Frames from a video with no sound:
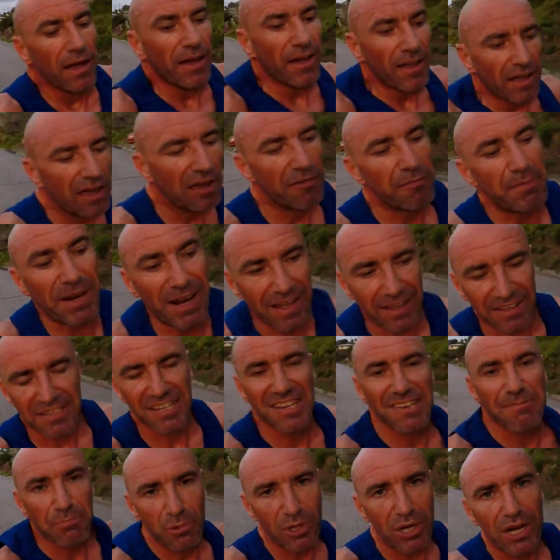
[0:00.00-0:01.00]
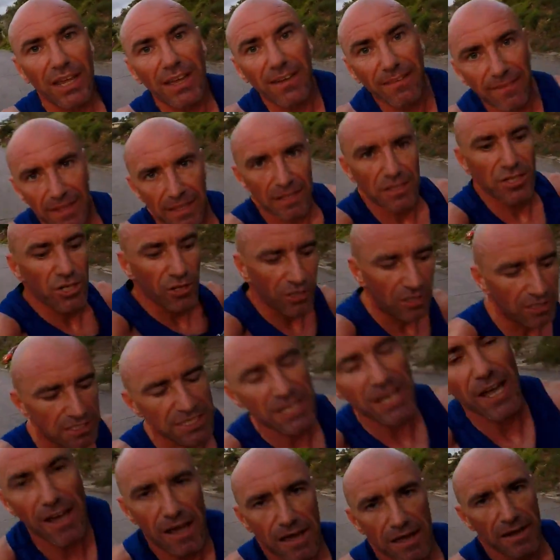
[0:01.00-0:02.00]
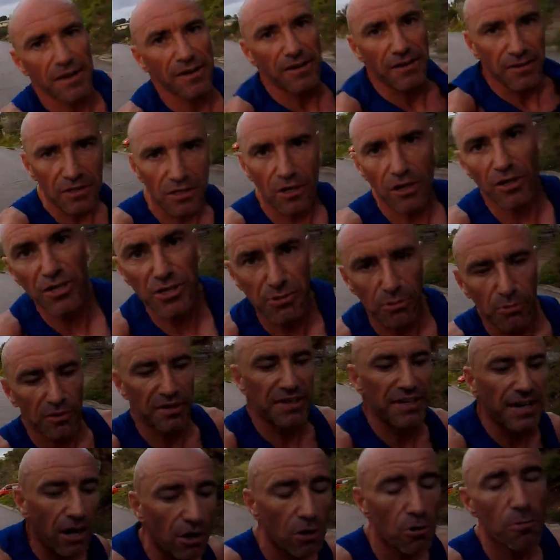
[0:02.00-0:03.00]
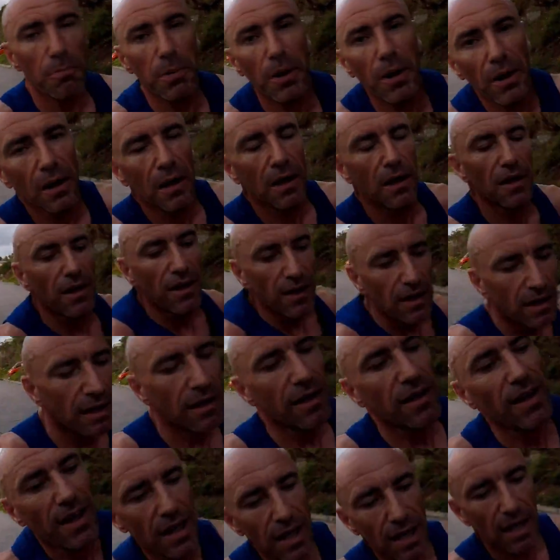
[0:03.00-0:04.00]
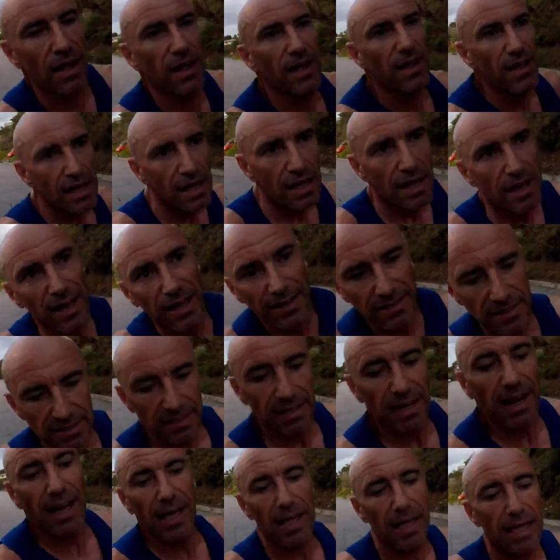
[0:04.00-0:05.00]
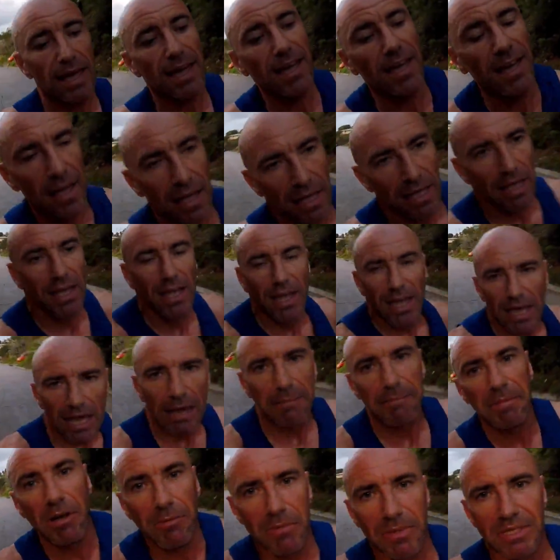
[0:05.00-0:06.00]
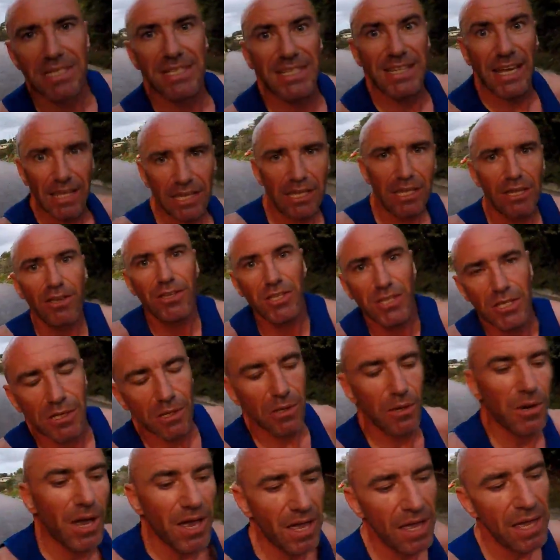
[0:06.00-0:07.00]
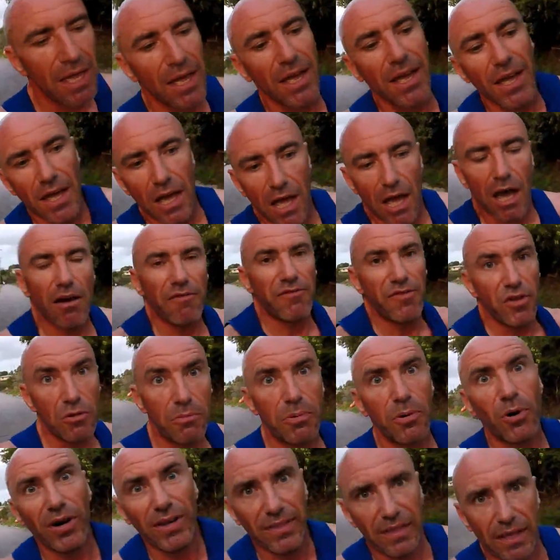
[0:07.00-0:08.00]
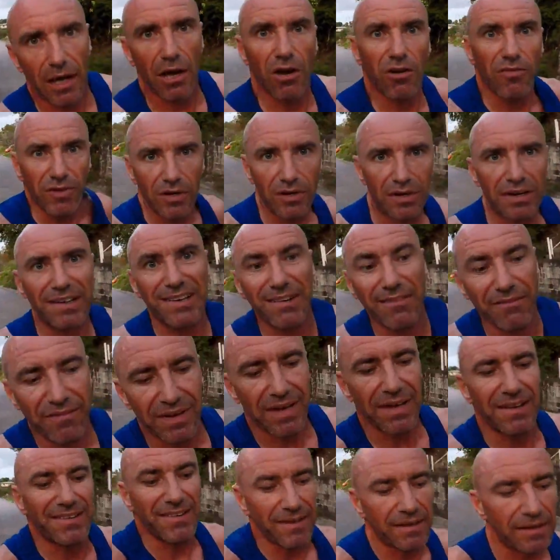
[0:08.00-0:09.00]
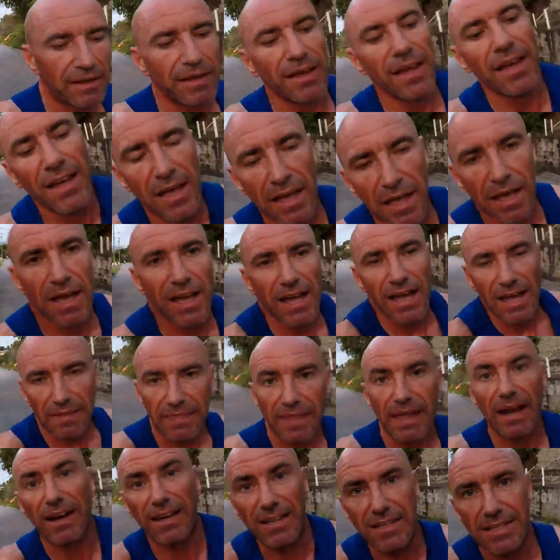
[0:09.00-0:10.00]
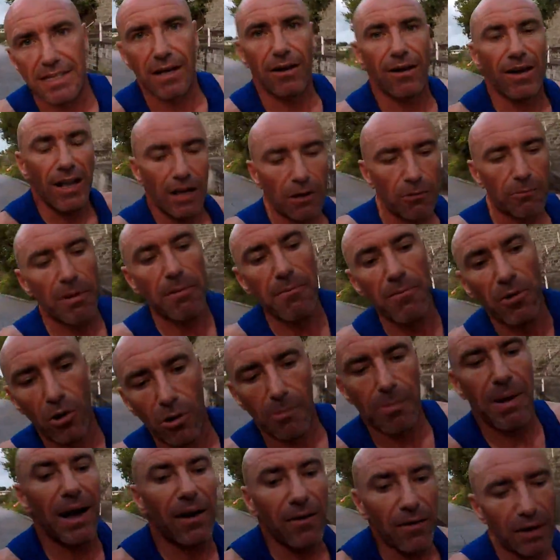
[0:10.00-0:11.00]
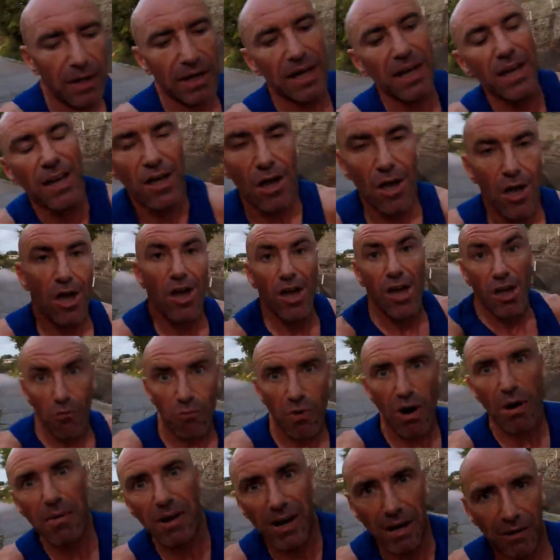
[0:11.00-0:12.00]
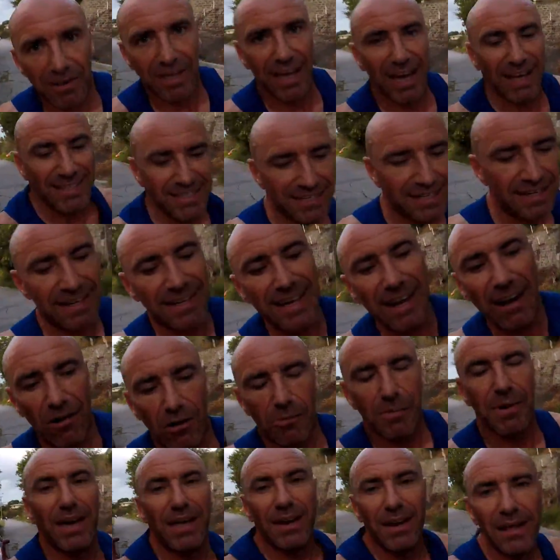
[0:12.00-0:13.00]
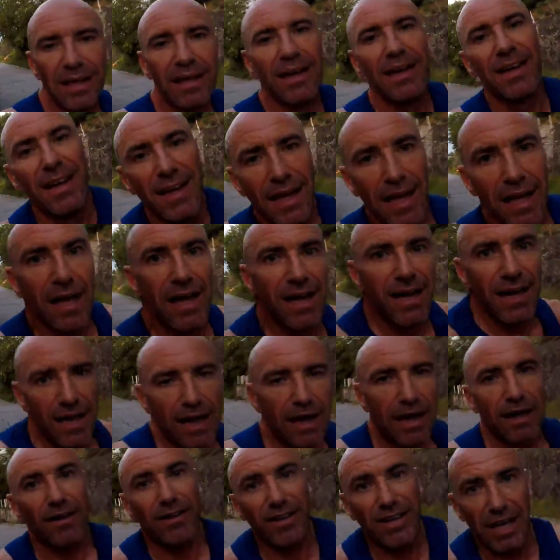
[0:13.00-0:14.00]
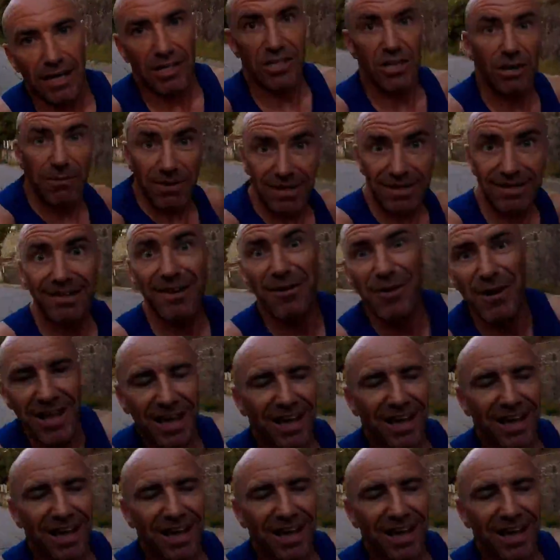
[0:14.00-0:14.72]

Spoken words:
I've been out to Spring and then took a turn and gone towards Hope. And today I'm hoping to take you to a viewpoint that overlooks St Vincent, and then I can tell you a little bit more about where we're located in the Caribbean, and I'll catch up with you soon.